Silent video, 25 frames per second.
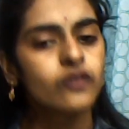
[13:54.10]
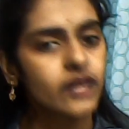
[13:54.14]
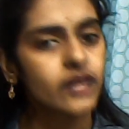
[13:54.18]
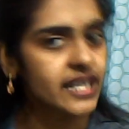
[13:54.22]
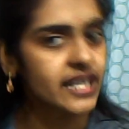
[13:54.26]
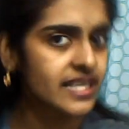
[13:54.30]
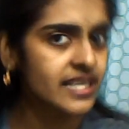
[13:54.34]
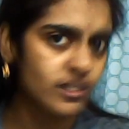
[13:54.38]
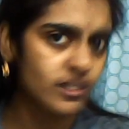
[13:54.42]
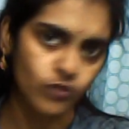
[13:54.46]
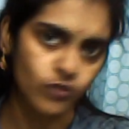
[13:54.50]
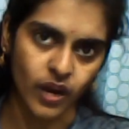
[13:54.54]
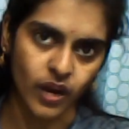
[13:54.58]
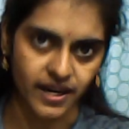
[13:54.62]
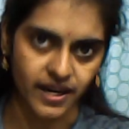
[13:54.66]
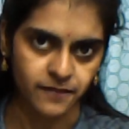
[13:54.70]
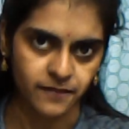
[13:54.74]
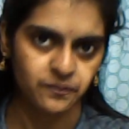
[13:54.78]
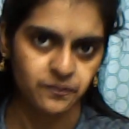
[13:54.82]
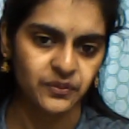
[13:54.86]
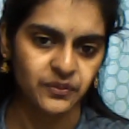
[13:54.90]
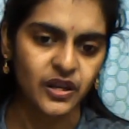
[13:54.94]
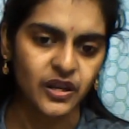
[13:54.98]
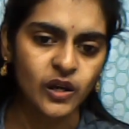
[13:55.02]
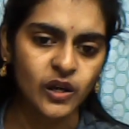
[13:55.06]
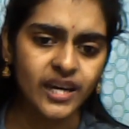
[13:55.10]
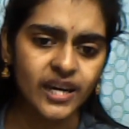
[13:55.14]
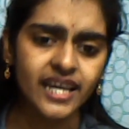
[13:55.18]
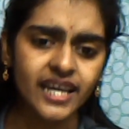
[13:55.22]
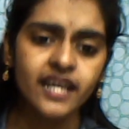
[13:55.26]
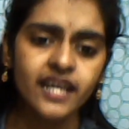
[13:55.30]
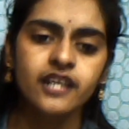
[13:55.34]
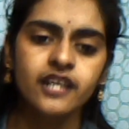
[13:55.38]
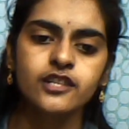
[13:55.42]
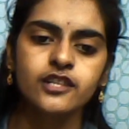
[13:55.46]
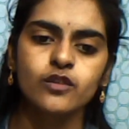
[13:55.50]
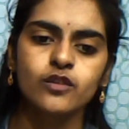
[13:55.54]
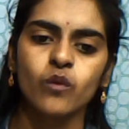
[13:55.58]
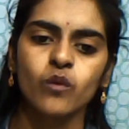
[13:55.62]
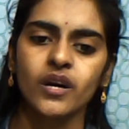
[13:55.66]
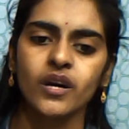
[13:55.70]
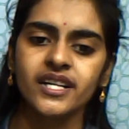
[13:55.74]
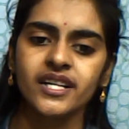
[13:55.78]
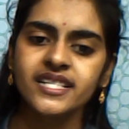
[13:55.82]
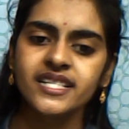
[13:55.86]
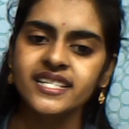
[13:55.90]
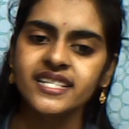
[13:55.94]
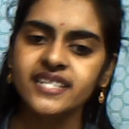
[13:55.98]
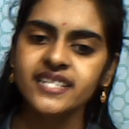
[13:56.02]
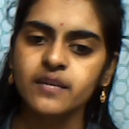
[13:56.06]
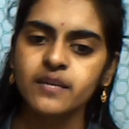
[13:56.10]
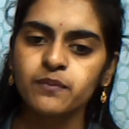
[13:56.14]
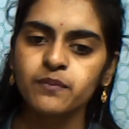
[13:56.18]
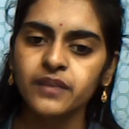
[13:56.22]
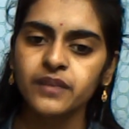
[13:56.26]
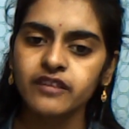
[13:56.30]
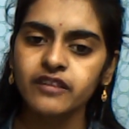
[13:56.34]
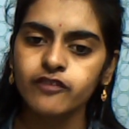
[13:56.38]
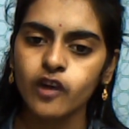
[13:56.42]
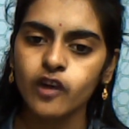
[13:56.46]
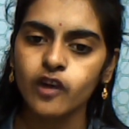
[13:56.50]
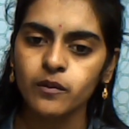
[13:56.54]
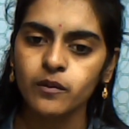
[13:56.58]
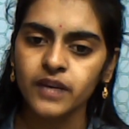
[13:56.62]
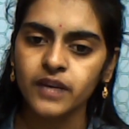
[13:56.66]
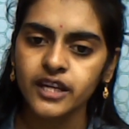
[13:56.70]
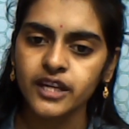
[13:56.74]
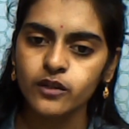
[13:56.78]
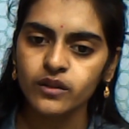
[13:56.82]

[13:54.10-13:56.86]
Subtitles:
is 1. Okay. So what is the simple formula?